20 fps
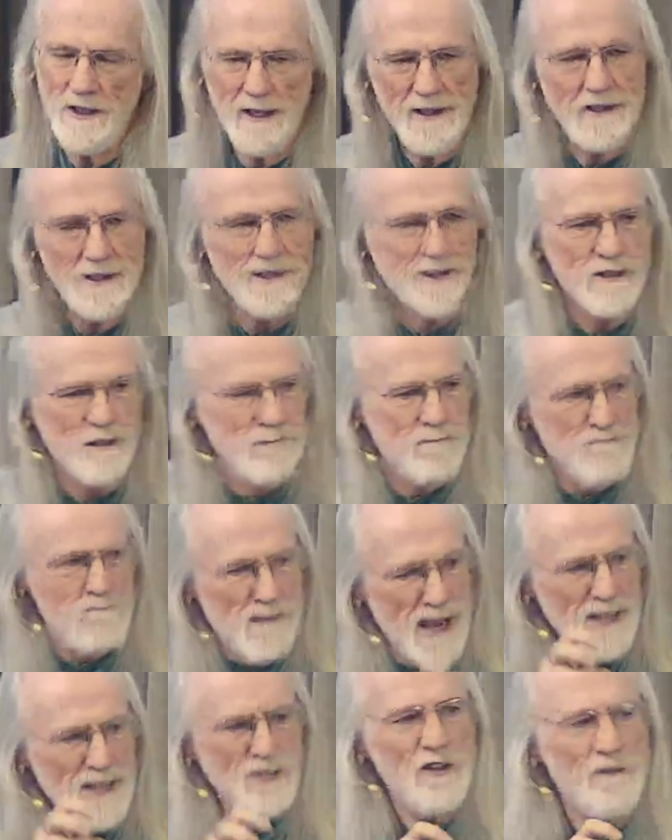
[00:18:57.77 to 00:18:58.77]
It is a
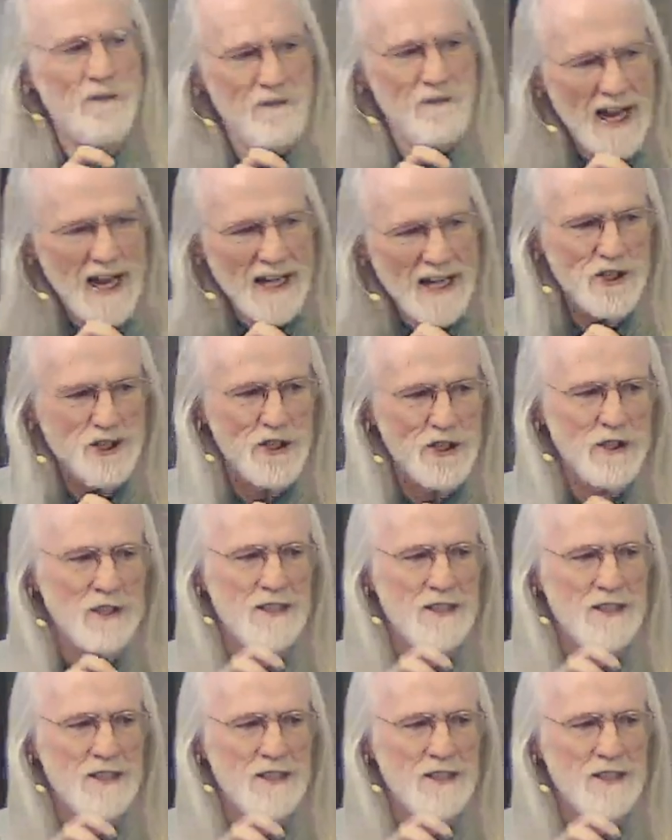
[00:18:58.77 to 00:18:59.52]
manufactured